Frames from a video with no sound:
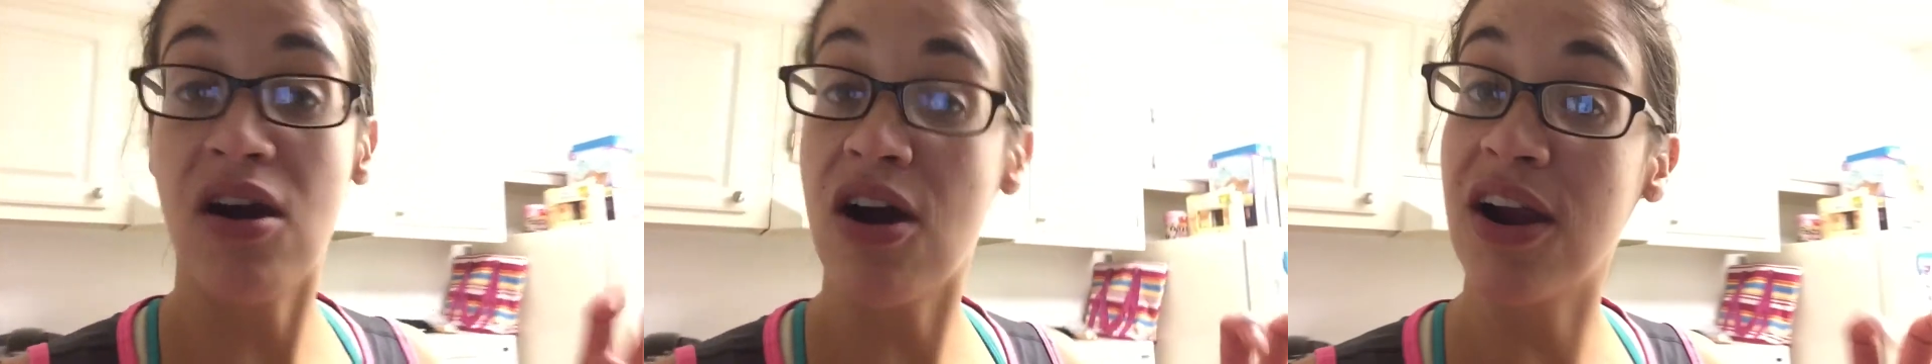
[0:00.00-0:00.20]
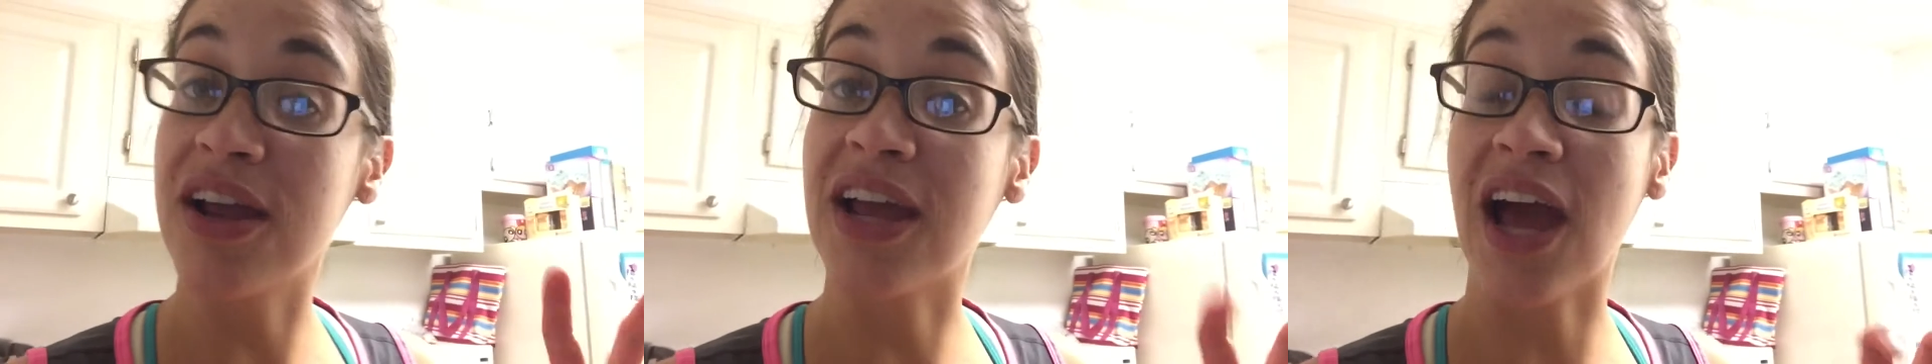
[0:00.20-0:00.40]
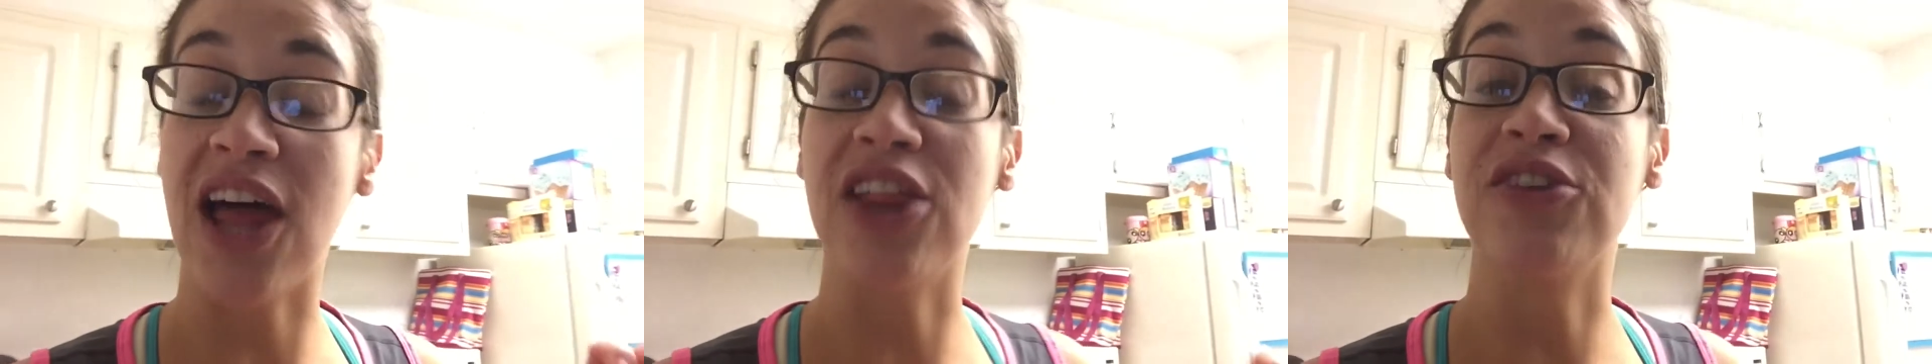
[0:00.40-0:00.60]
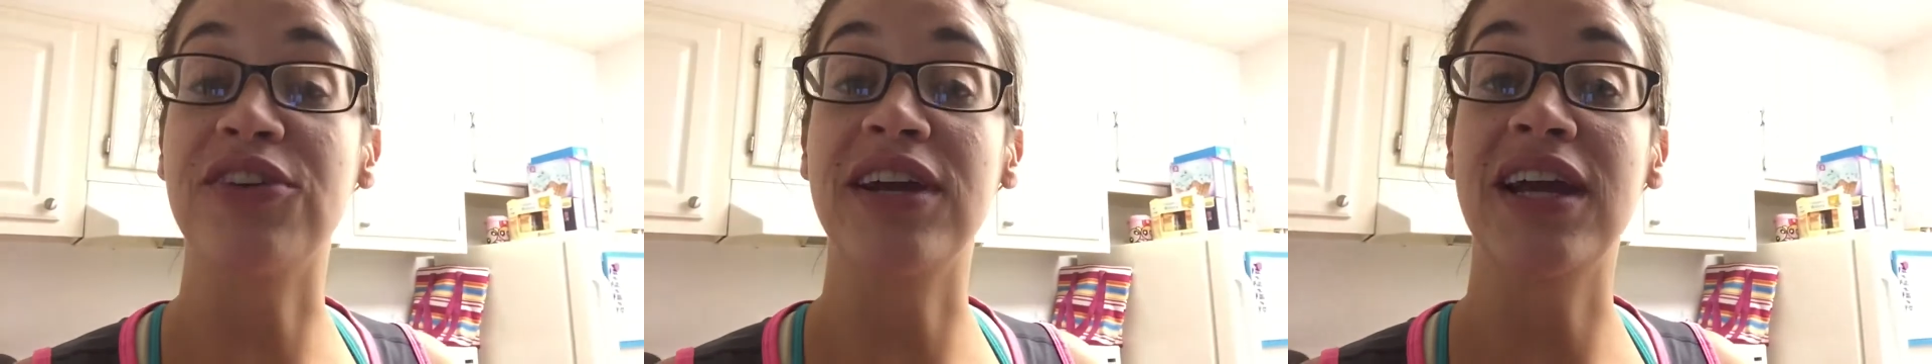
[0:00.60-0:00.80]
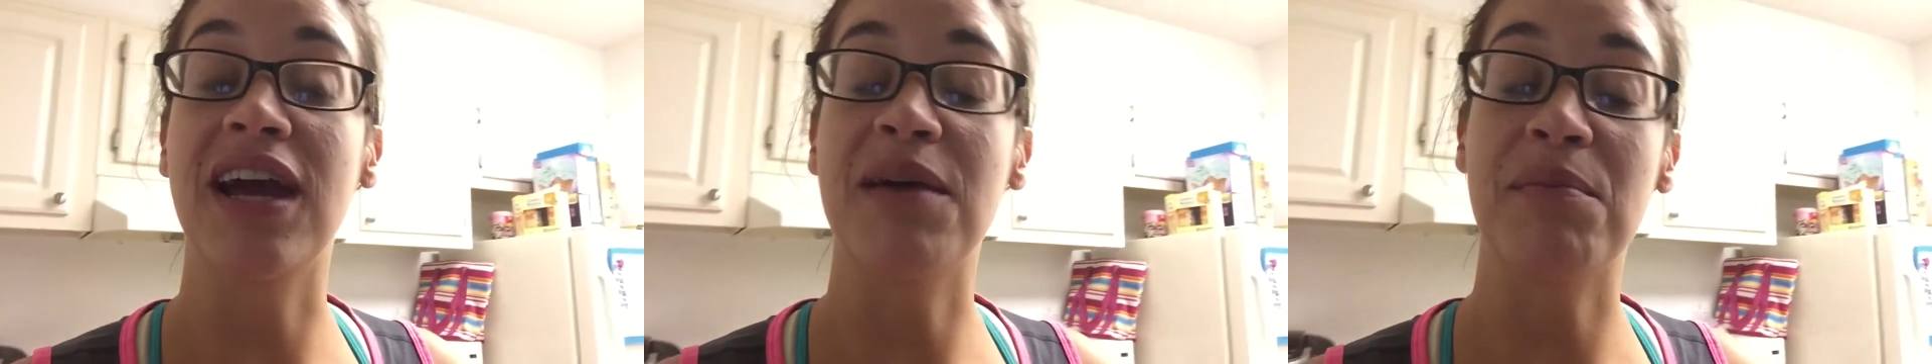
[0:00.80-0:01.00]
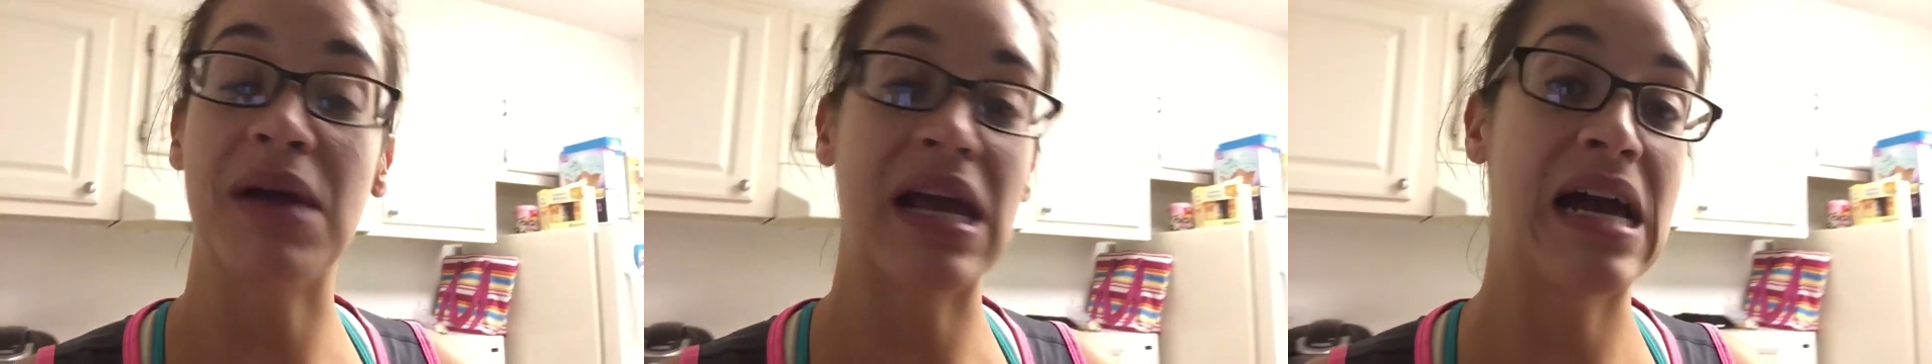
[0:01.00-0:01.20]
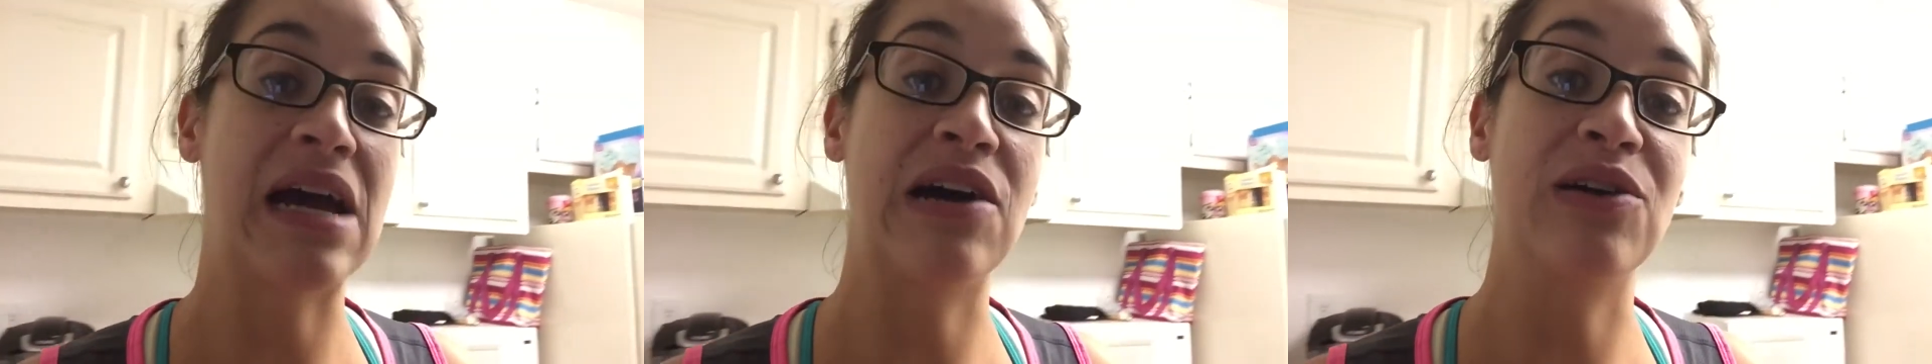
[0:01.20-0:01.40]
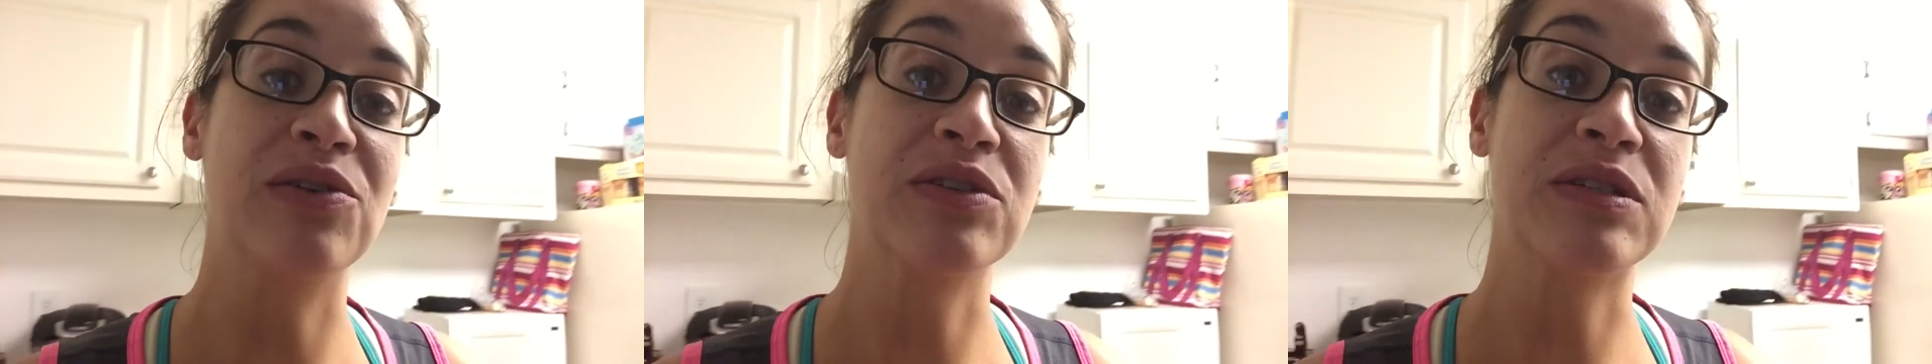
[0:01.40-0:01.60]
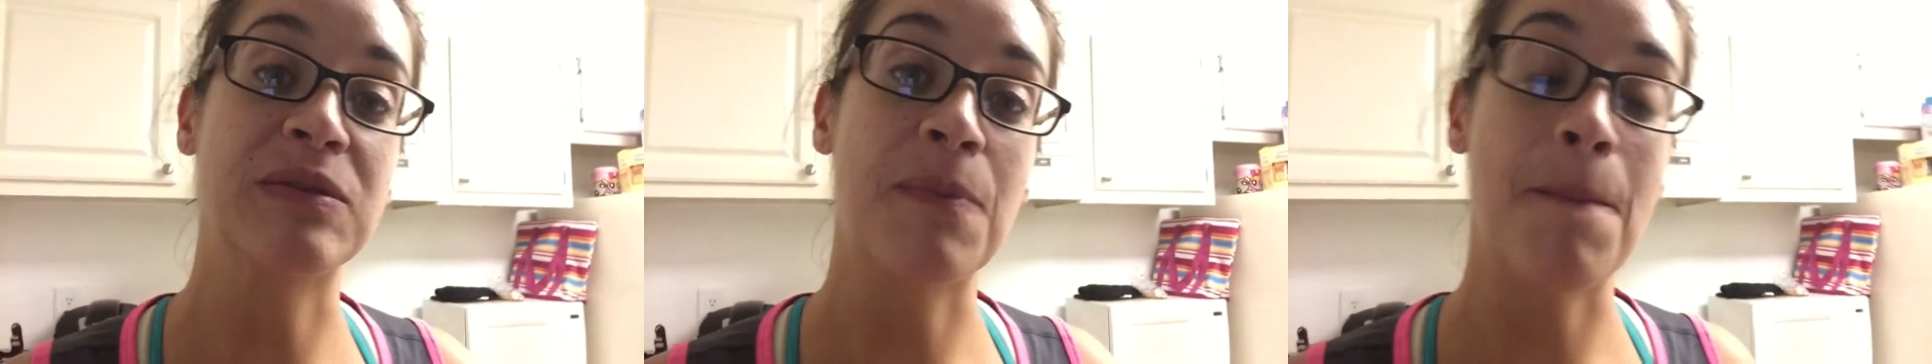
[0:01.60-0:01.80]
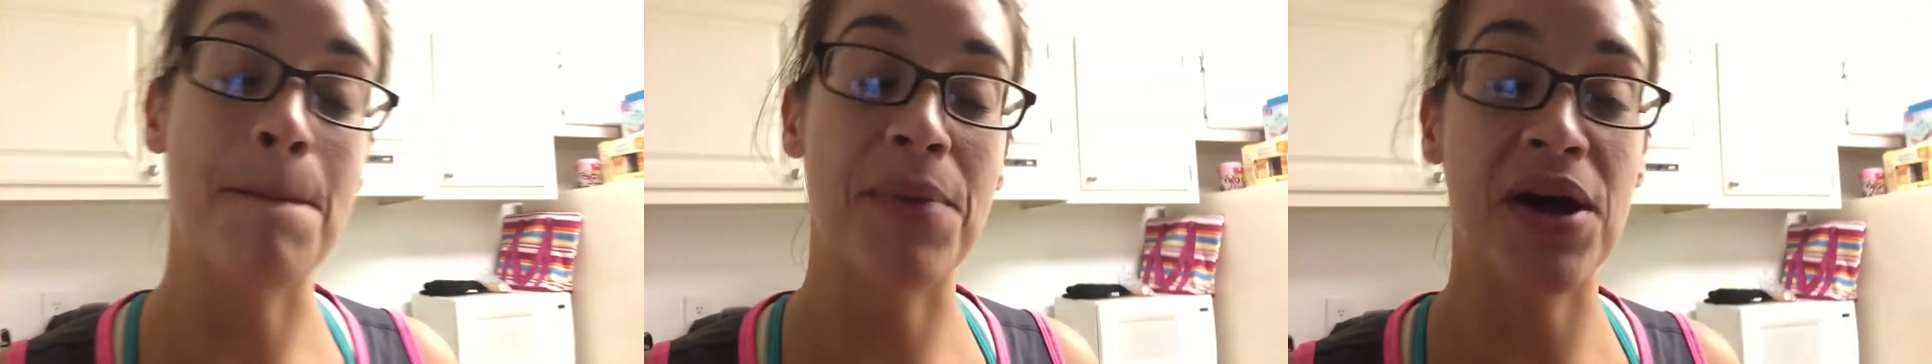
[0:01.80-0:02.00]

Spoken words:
art gallery at my house.